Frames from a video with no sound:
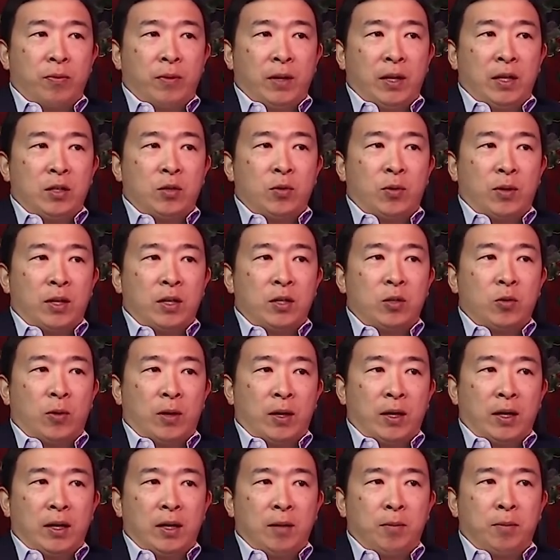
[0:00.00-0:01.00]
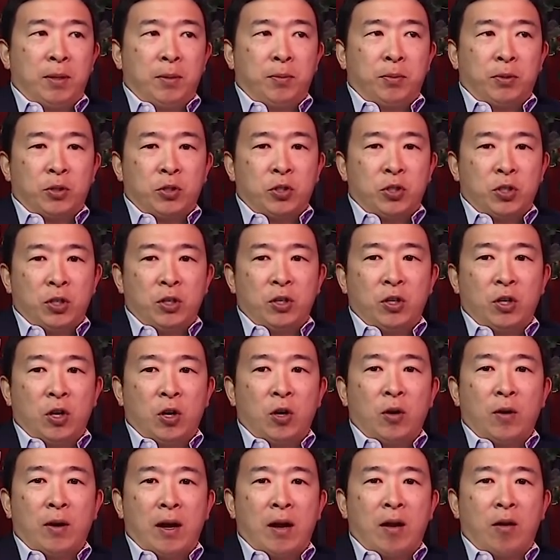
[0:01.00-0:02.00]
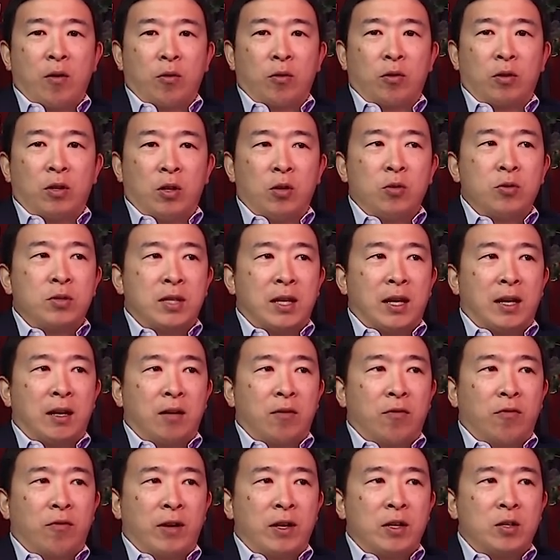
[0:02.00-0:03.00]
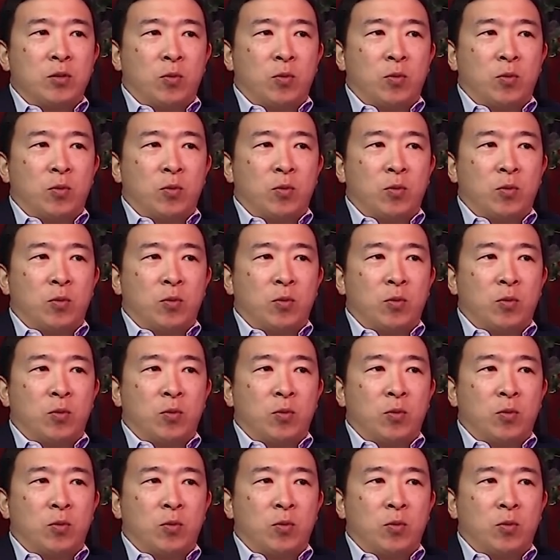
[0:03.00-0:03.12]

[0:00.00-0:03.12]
in 2020, and people should know how close that race